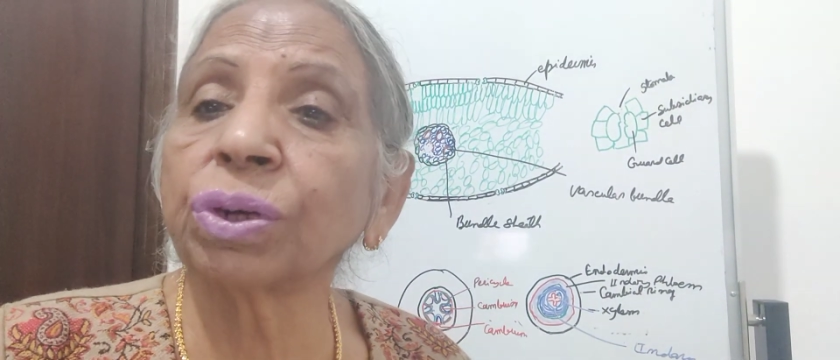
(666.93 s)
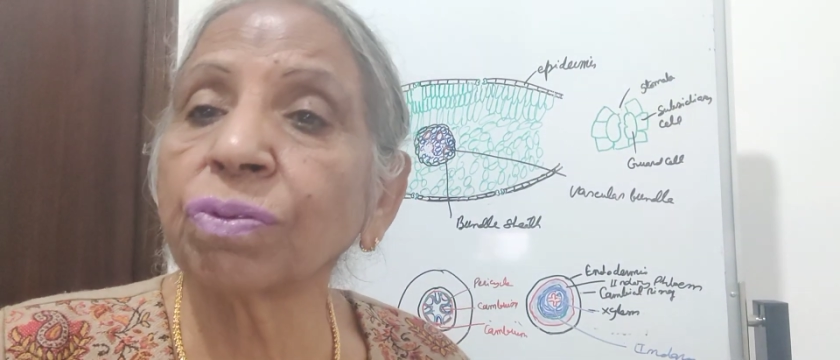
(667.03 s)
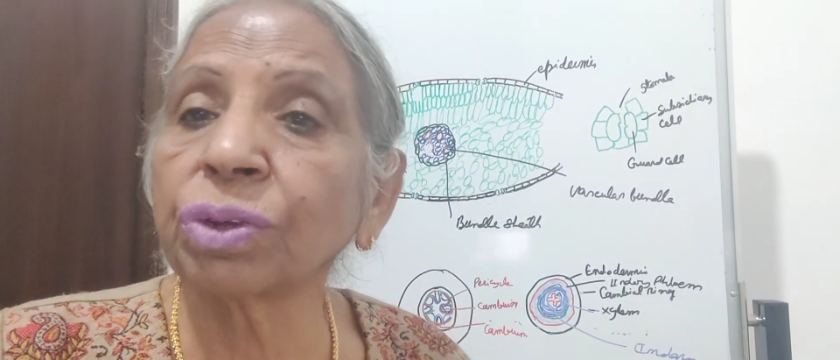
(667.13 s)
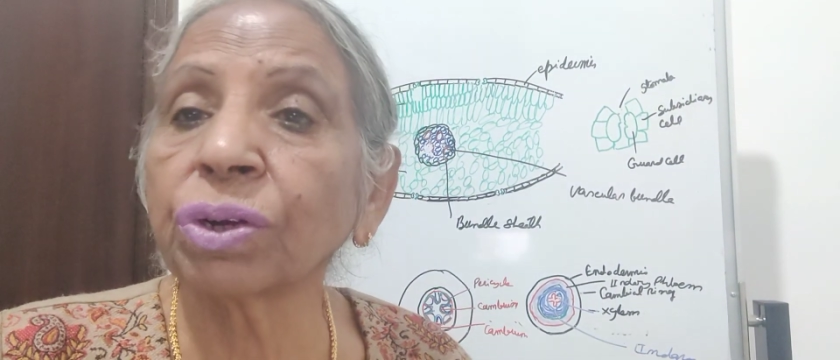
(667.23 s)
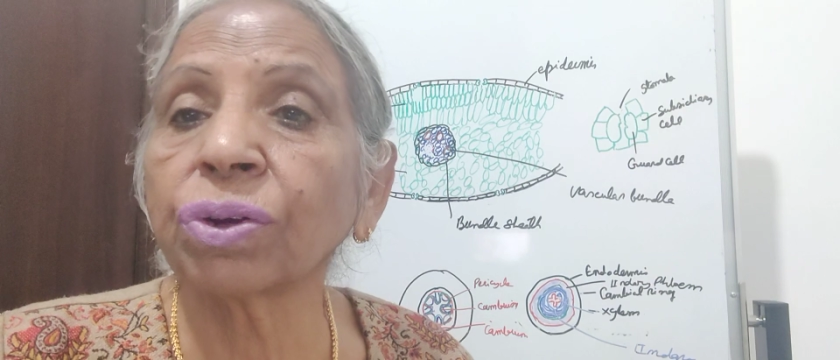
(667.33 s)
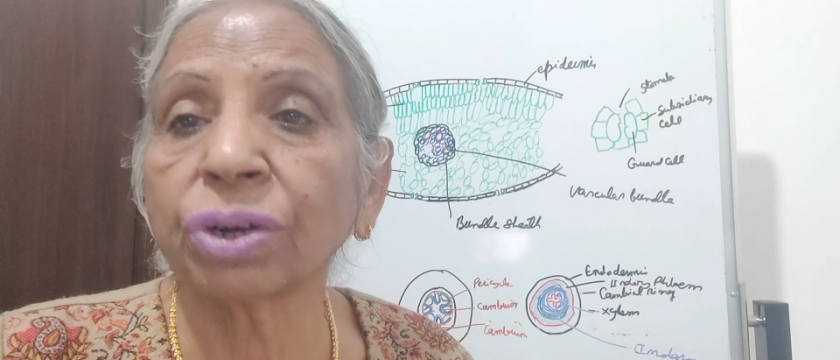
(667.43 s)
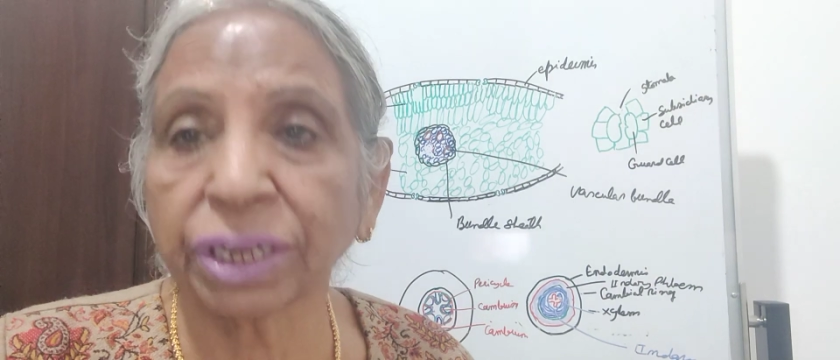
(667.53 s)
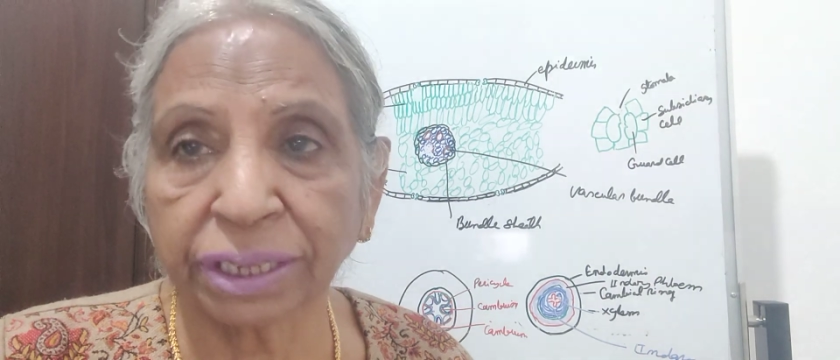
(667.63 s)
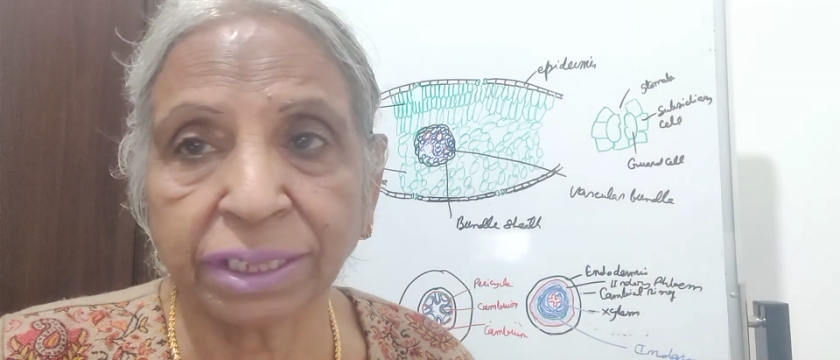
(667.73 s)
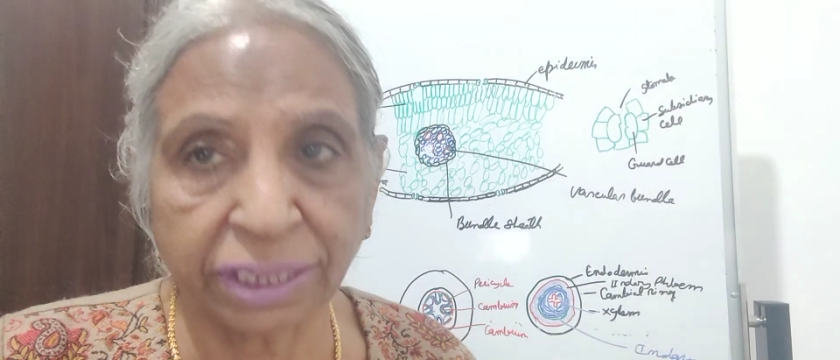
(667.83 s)
of the
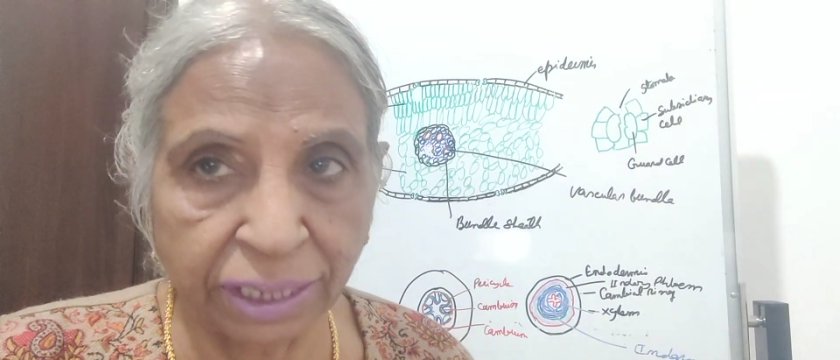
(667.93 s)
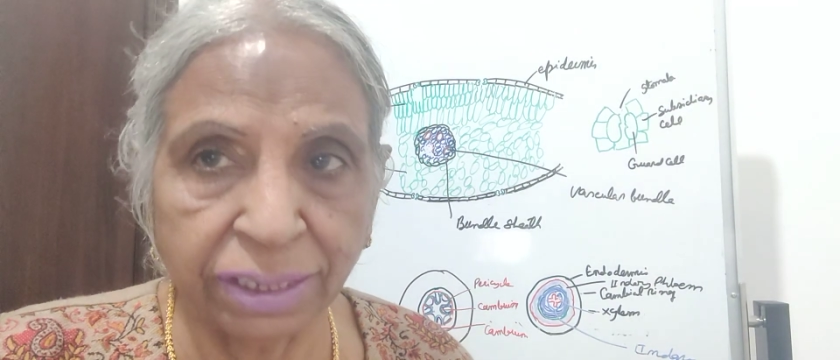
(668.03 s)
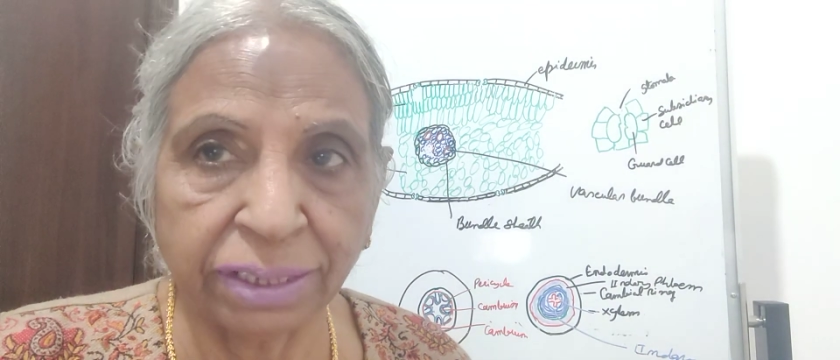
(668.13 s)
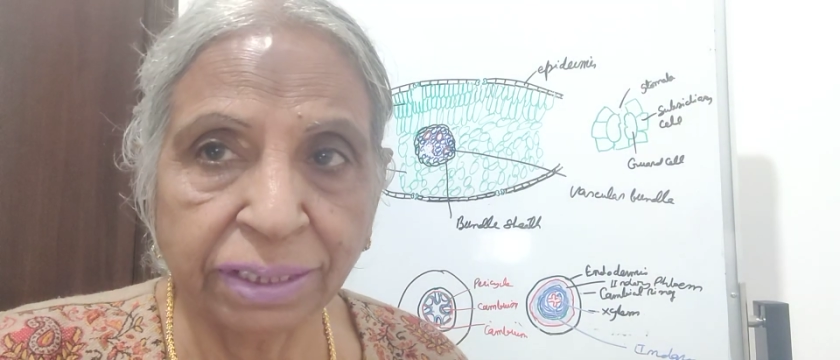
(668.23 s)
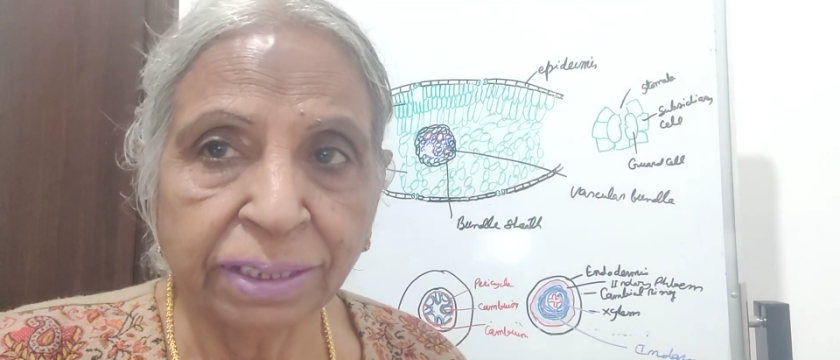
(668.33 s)
cortex cells.